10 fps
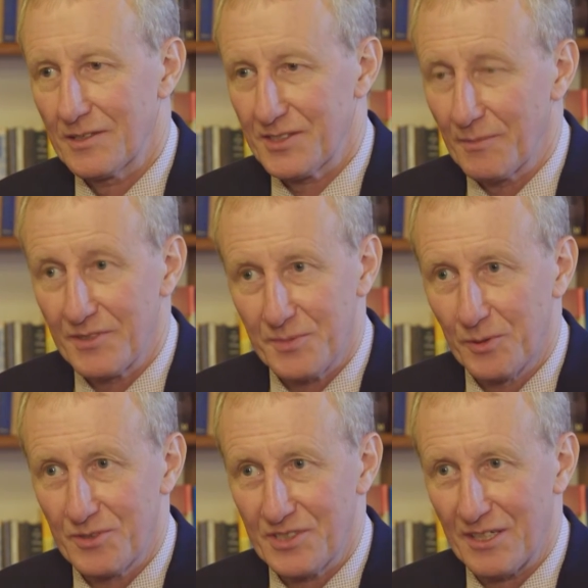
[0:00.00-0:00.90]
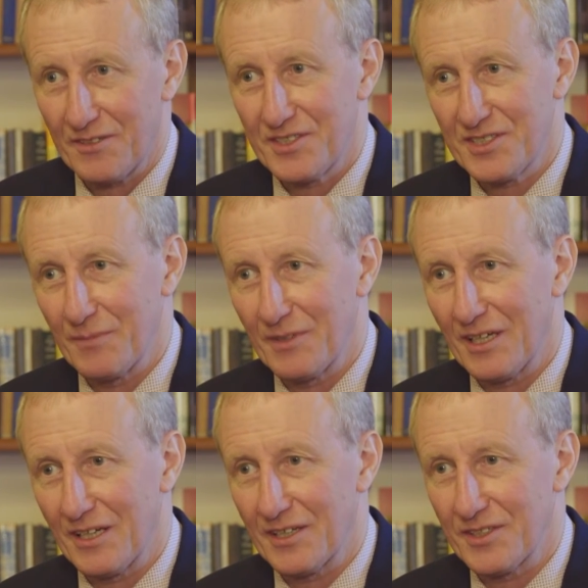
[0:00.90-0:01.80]
Some are small charities, some are
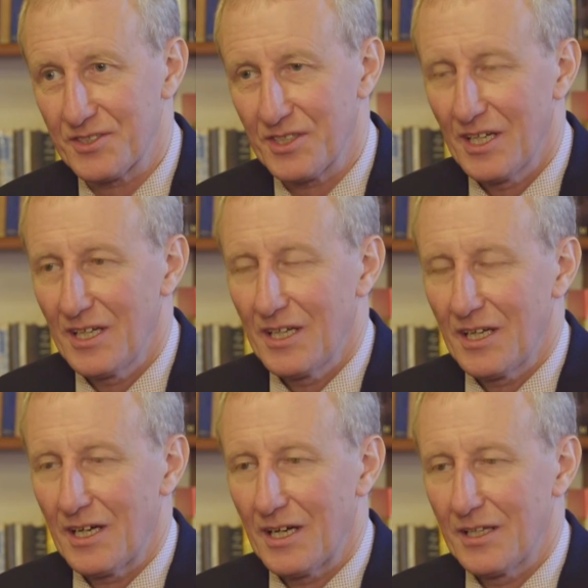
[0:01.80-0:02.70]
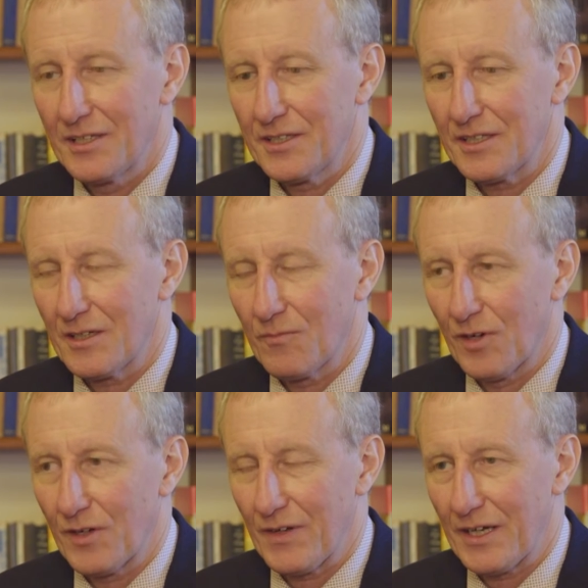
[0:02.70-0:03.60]
large. And
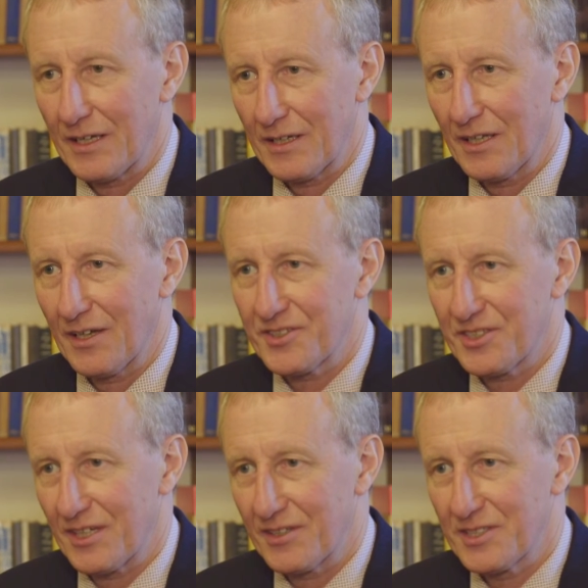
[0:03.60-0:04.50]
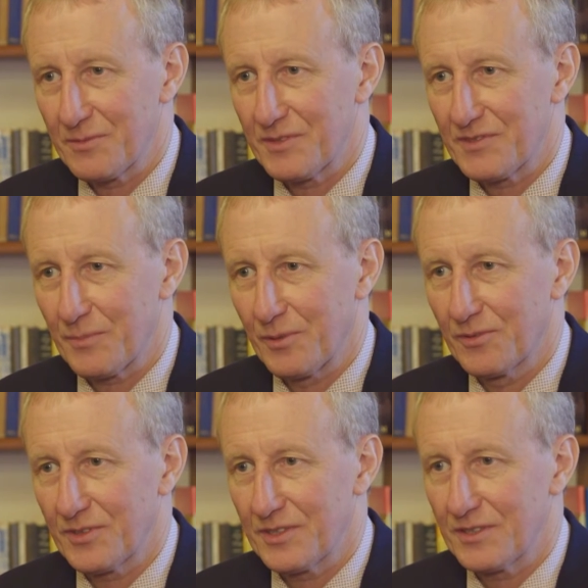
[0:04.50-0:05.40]
one of our large charities we've
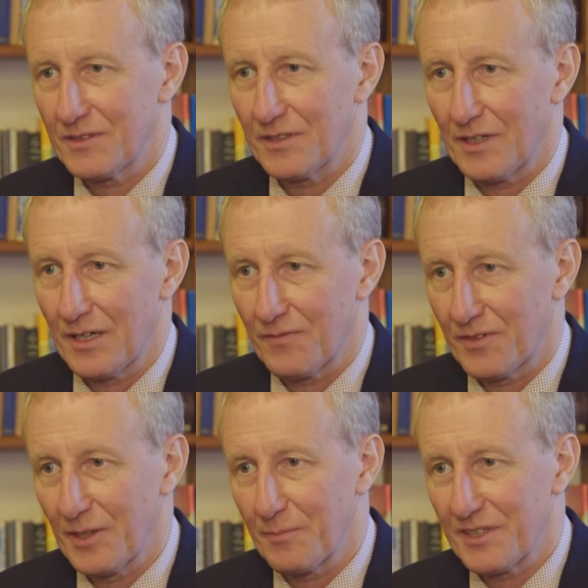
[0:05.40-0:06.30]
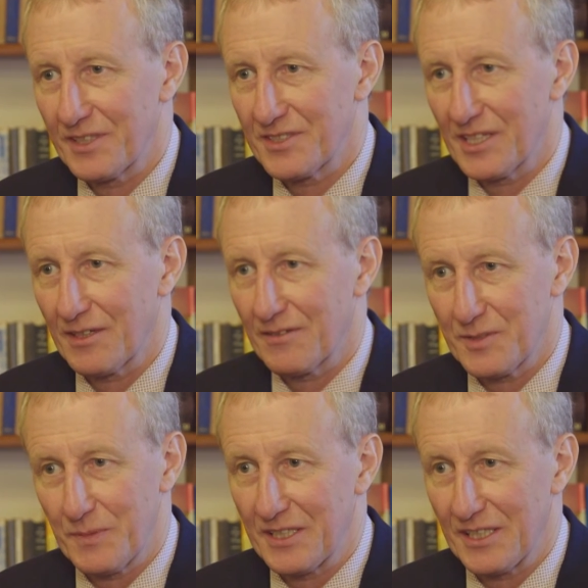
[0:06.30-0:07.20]
supported for a number of years now
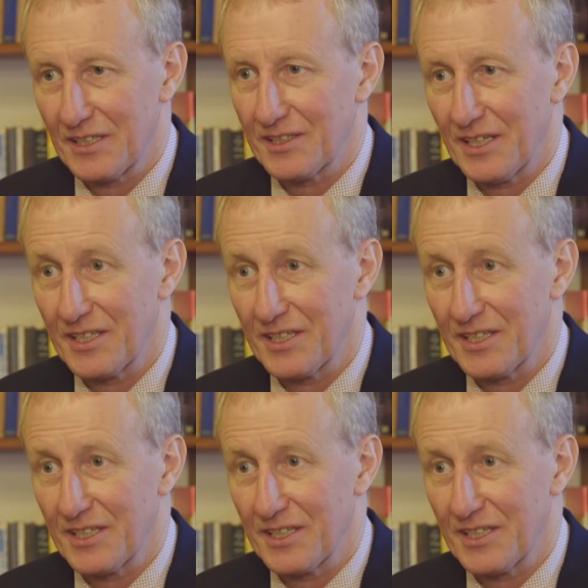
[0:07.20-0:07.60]
has been the Art